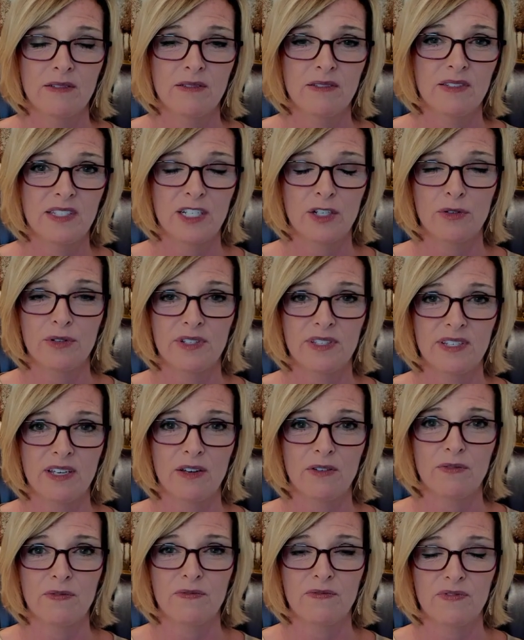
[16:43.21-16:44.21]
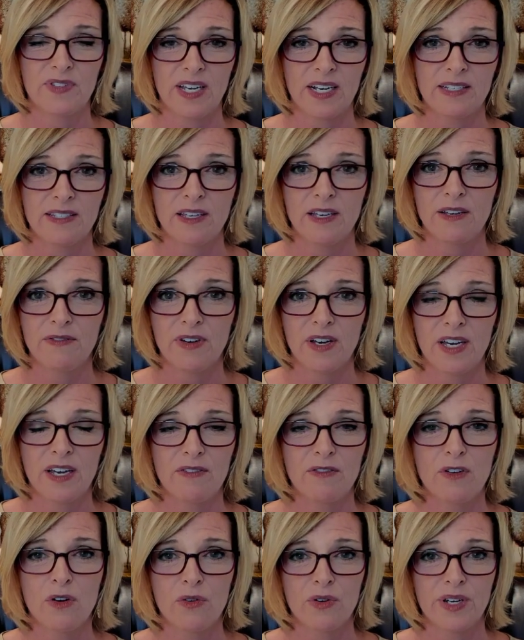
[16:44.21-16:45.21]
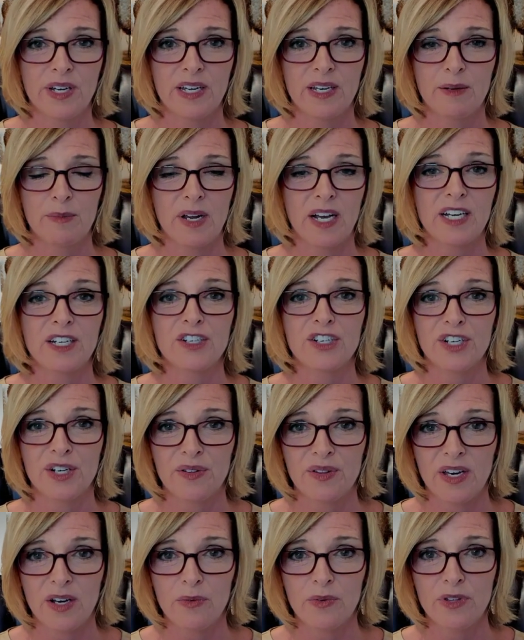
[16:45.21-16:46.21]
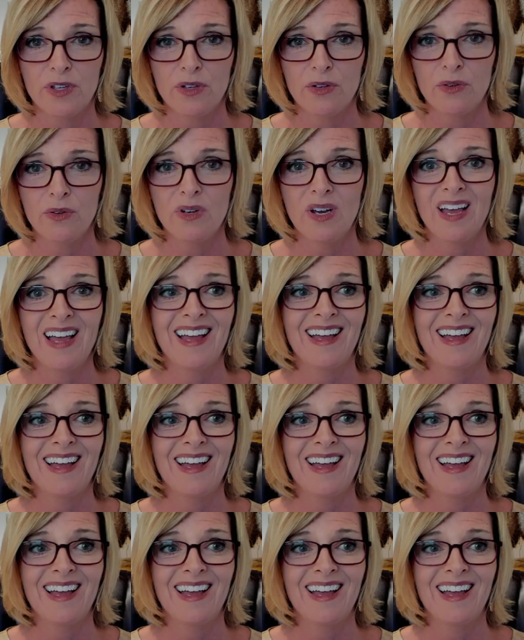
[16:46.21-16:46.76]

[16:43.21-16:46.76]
secret self sex life I have going on. I'm not going to share that with you.